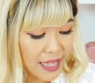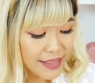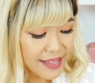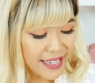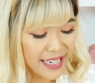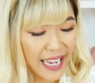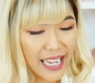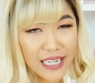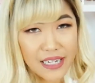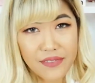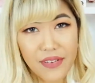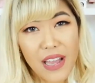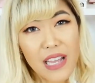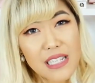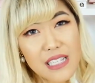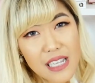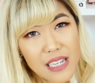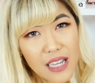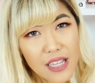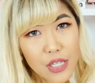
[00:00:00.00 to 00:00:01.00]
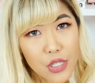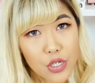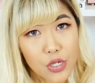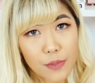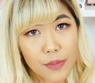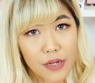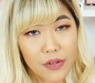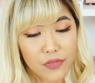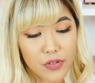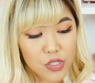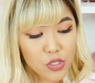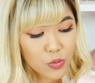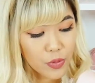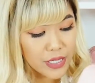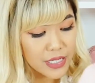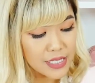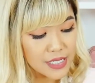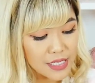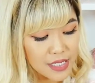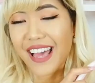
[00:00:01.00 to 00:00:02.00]
that kind of has like a little bit of a
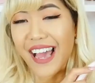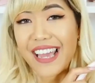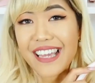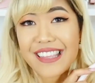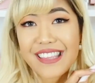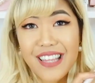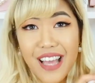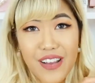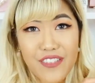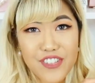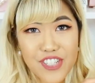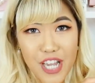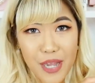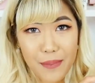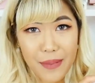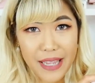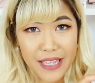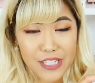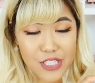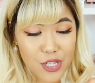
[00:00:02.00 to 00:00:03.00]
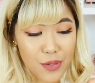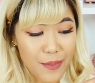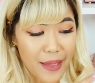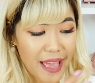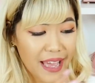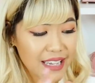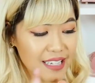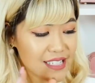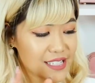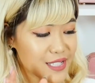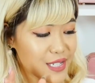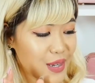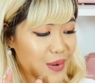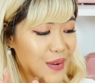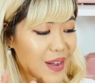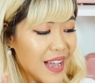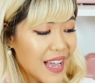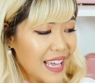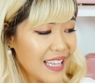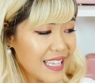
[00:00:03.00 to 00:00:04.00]
twist. I love top handle bags,
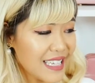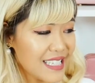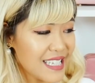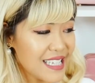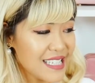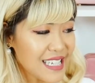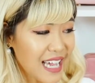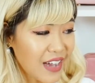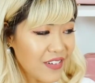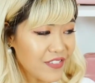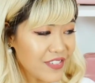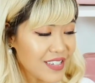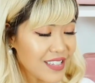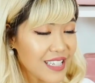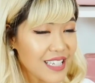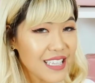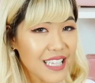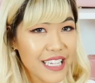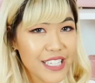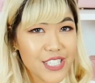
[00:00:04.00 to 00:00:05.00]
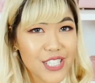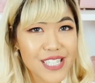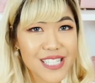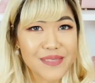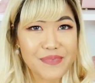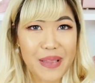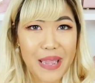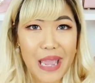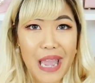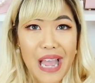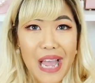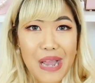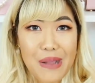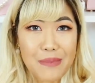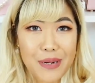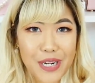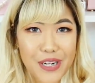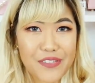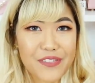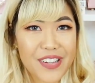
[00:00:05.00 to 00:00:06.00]
so this is definitely like just my
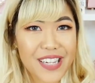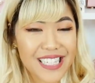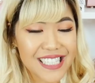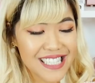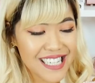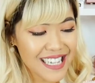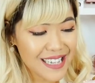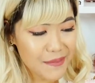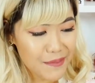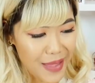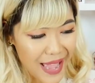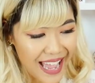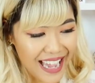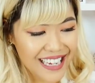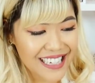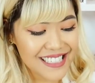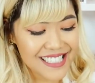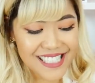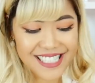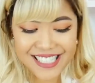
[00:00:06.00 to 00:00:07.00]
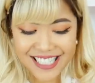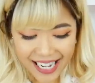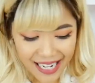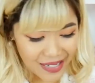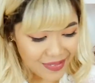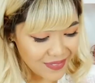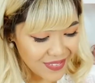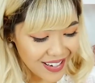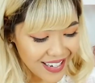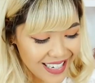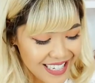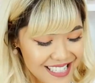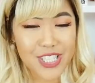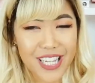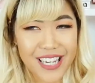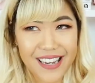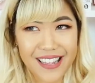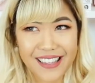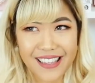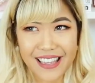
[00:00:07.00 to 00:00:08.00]
perfect bag design wise,
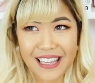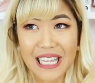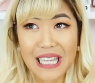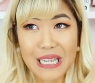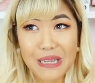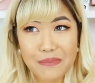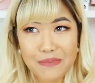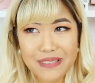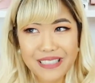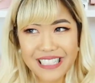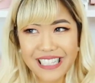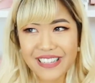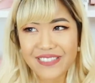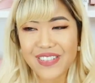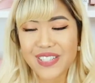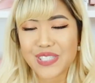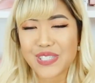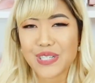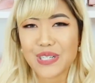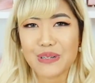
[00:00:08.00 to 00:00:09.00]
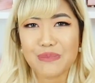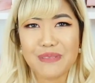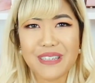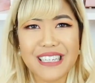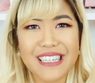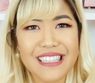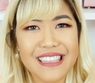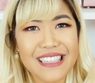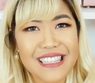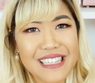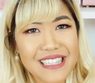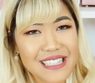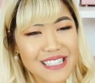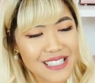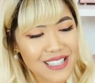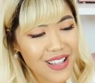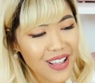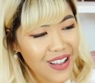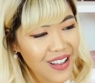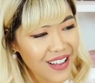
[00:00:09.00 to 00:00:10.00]
and I can't believe it took me
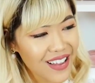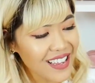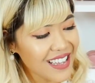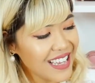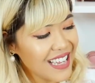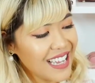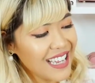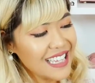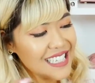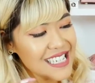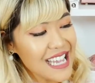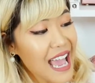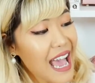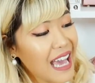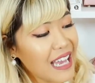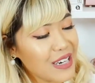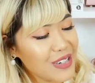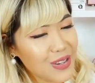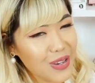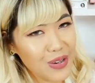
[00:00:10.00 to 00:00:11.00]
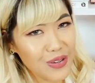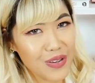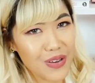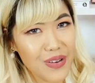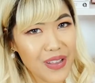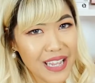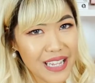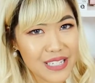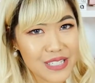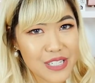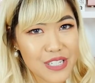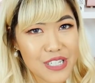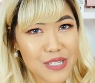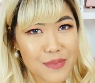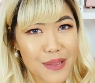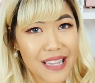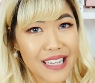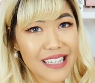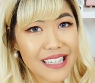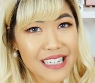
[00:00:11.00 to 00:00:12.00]
this long to add a Coco handle to
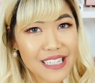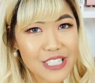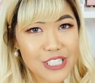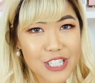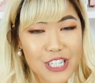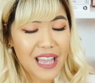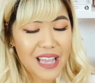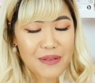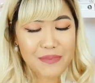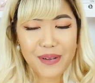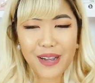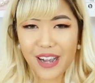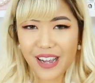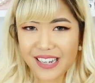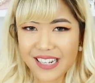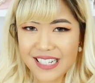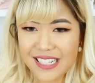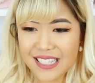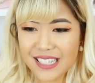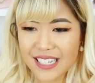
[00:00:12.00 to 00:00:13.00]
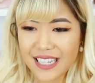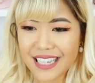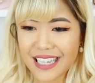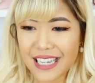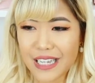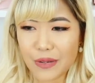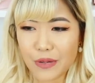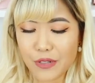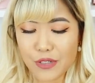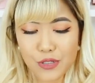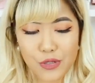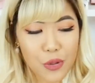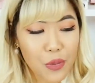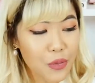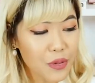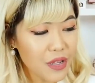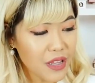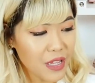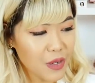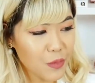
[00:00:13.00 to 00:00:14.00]
my collection. But honestly, it was
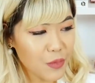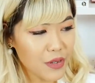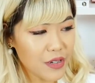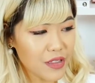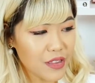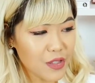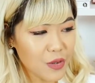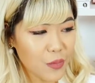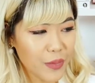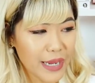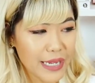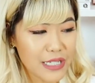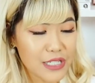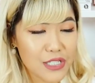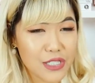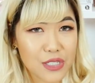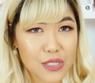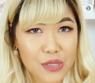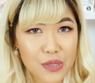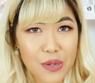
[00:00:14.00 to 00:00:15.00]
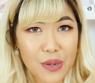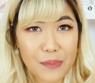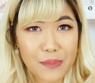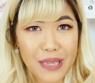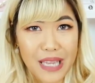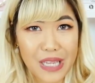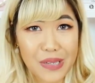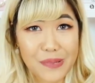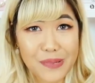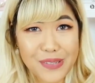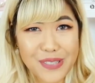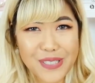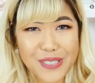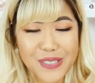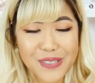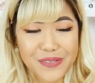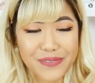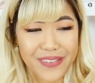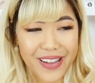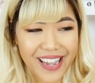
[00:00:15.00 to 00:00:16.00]
totally worth the wait to be able
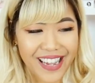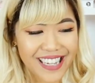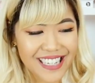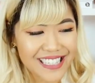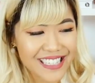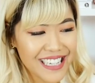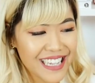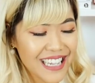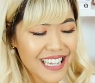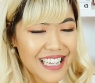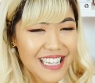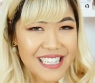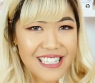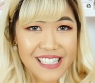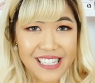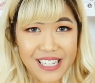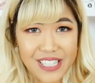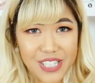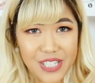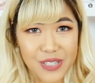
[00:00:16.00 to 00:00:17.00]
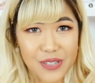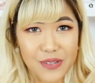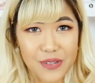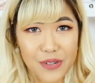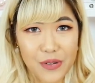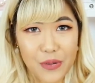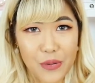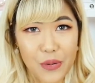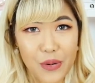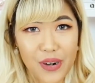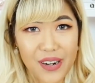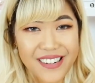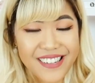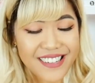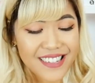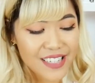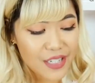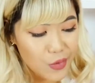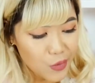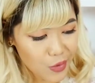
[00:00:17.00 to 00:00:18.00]
to find such a
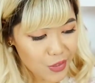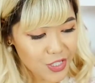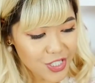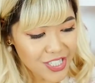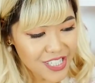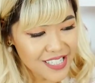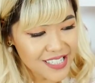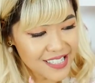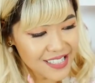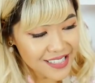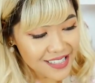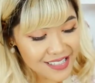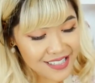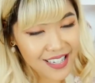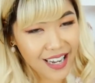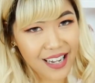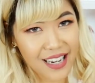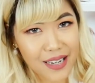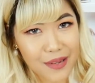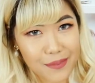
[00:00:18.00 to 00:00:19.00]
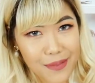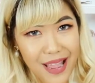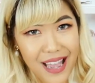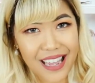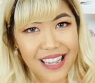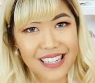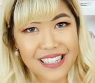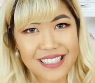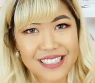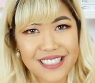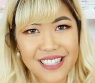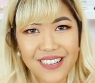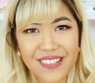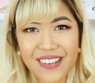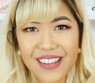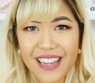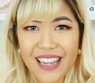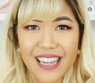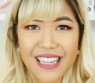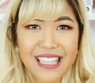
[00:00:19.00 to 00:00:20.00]
unicorn, gorgeous, stunning bag. So
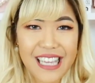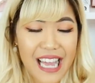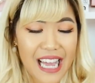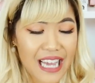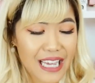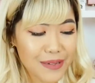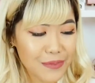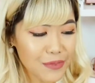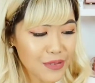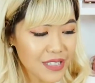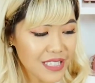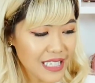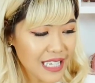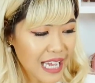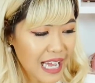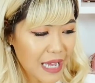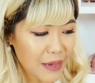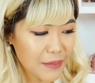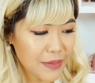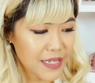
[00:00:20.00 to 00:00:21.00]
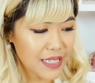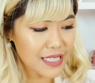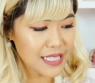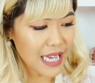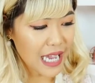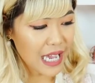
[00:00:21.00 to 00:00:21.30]
yeah, I'm really happy to